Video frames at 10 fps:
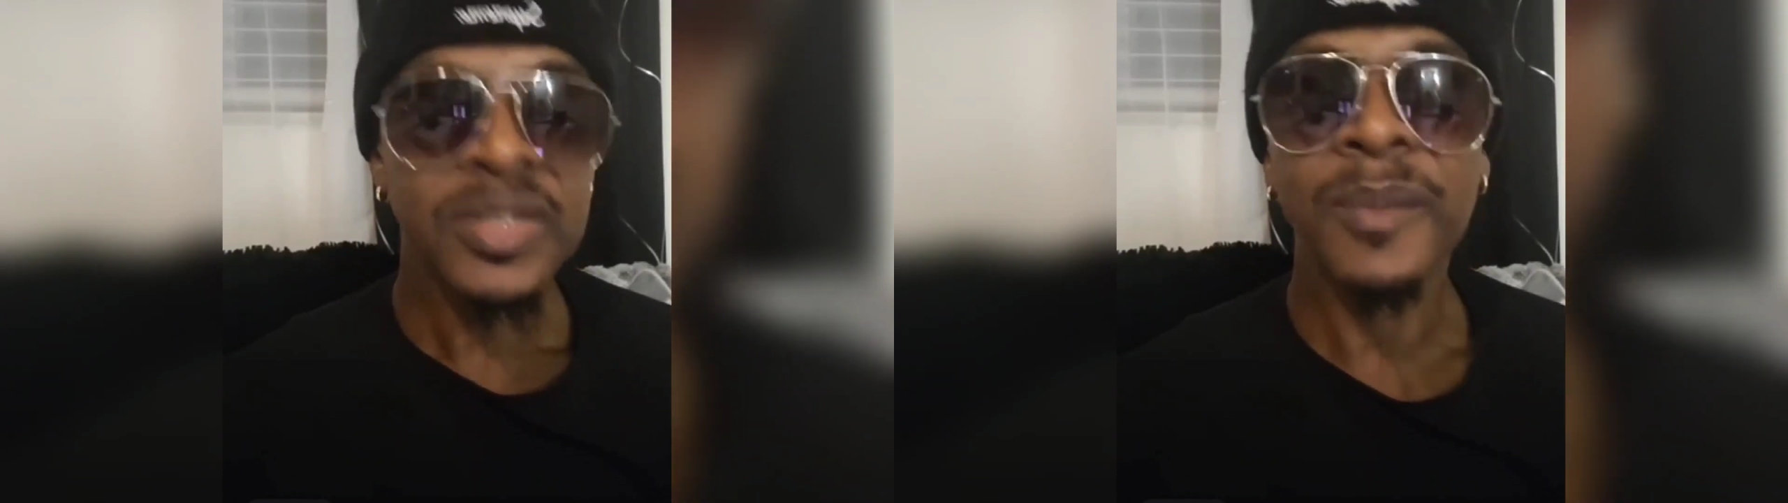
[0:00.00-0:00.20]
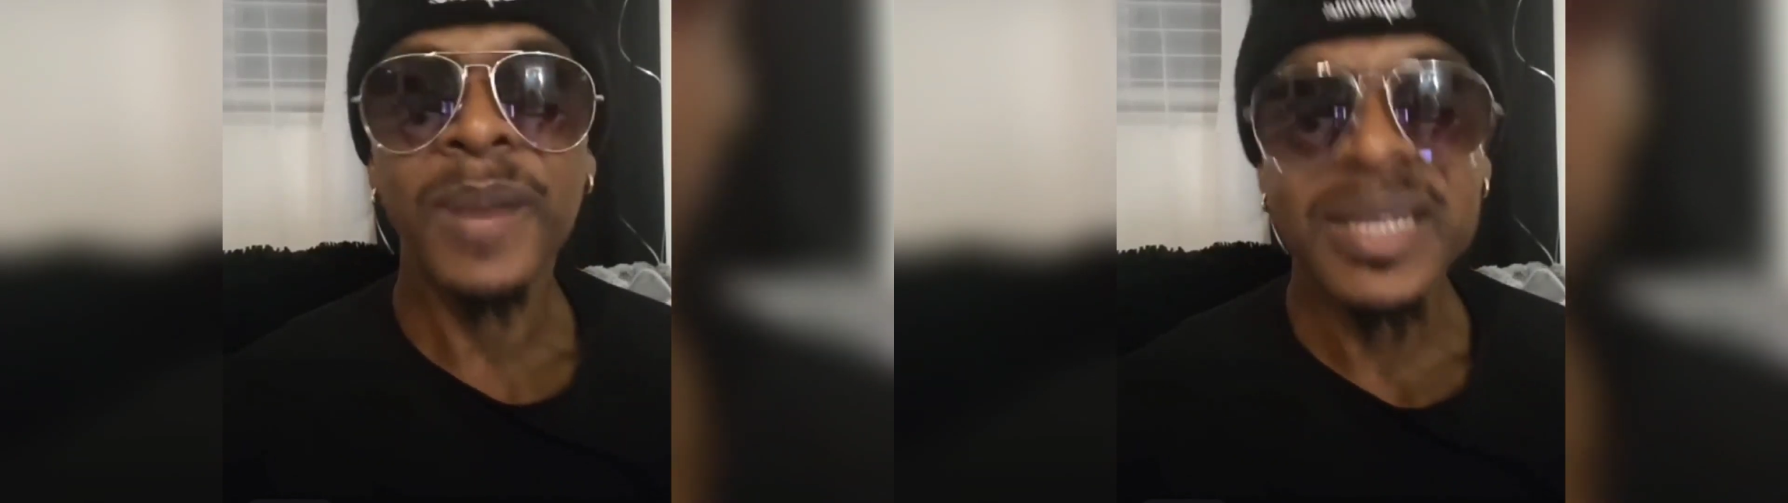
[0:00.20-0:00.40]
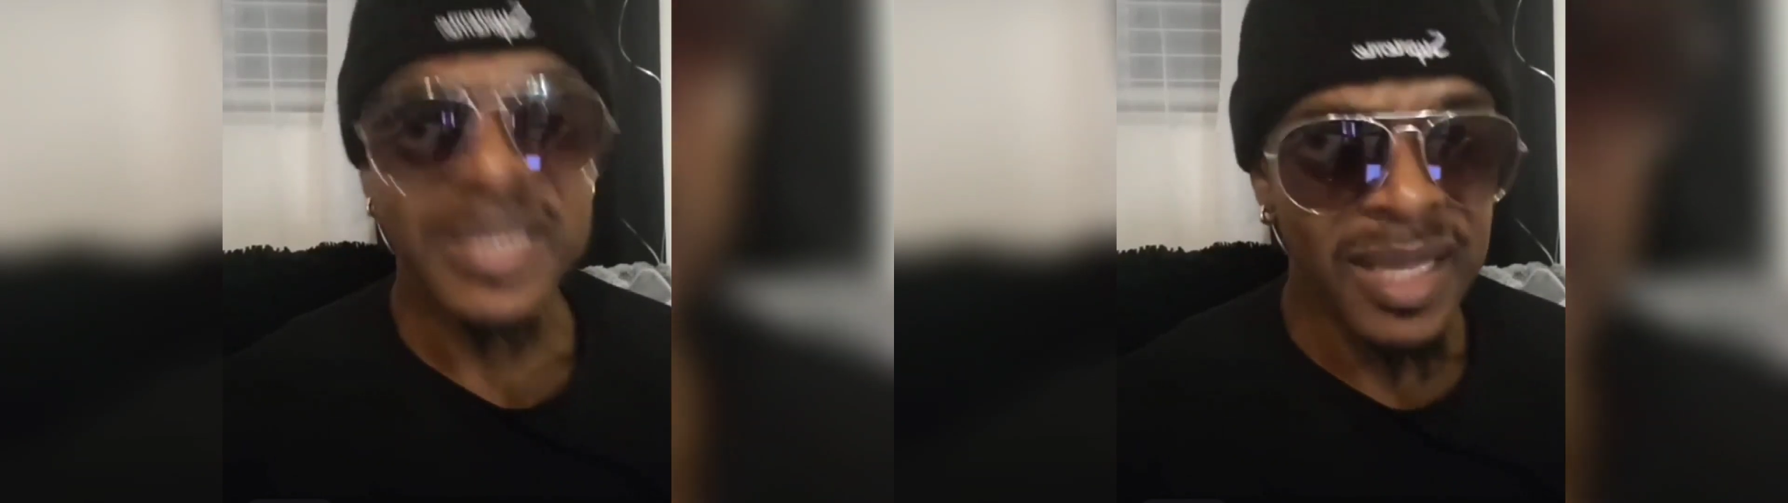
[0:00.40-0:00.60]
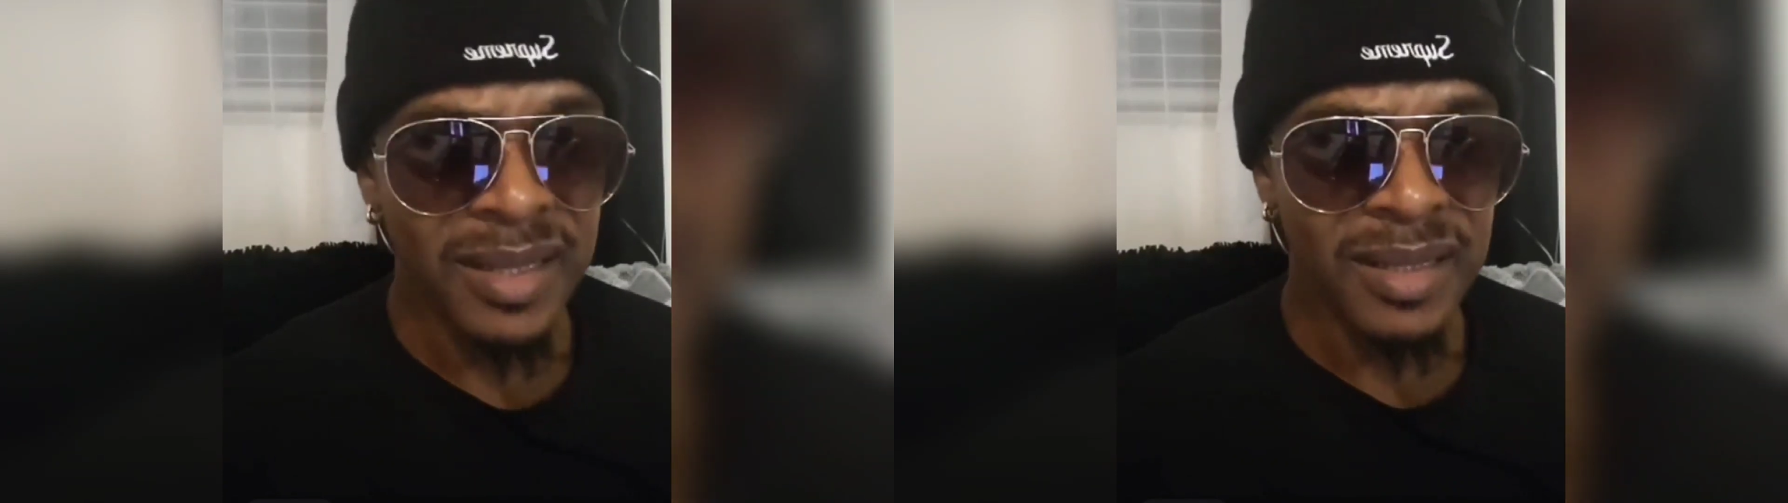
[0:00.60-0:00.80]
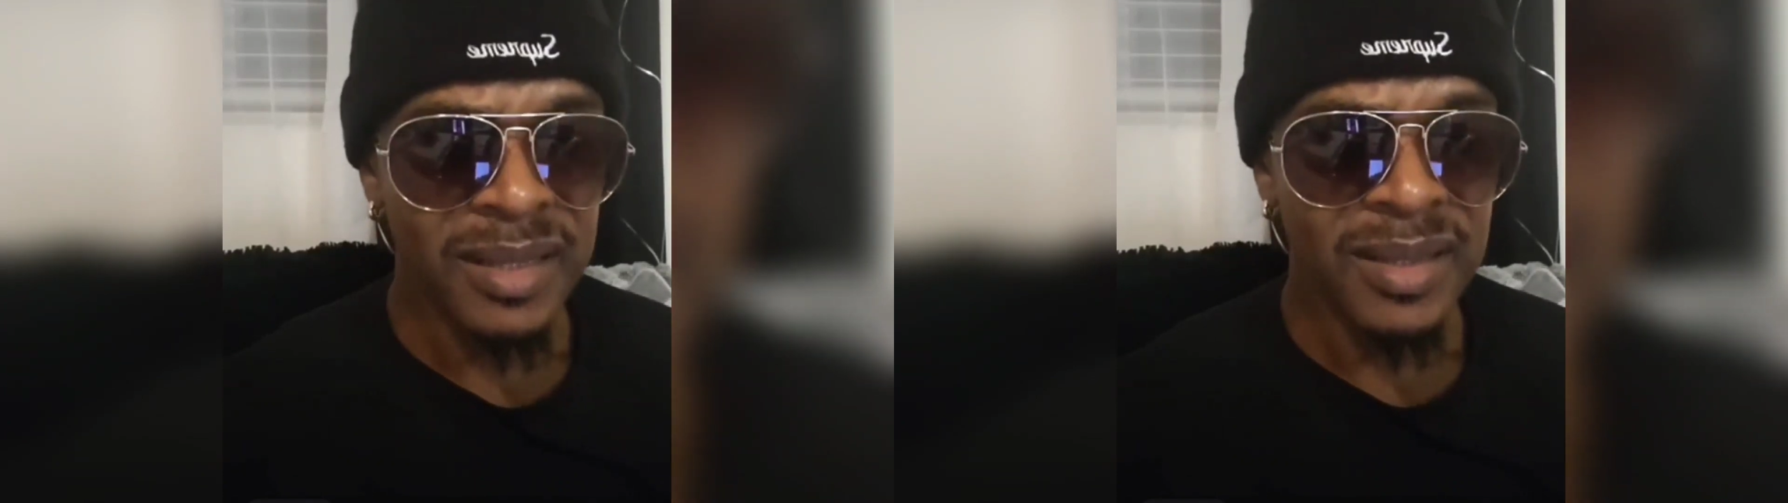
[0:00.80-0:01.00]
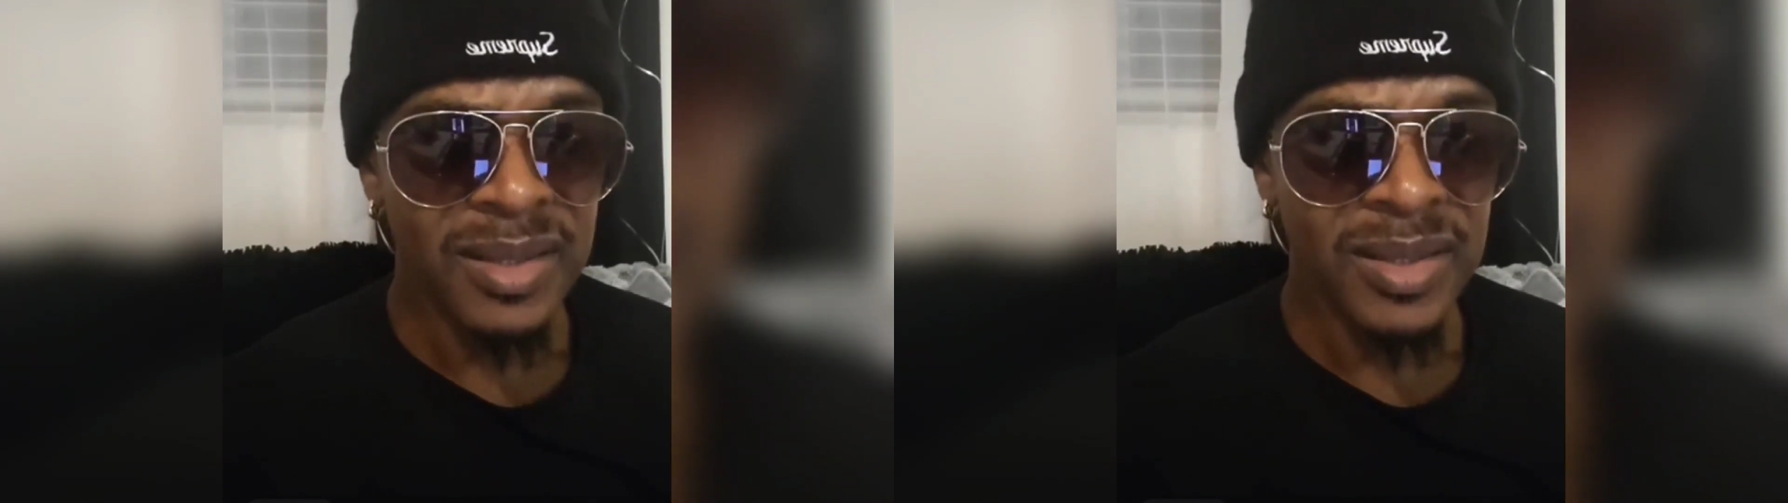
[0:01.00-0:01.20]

Somebody said,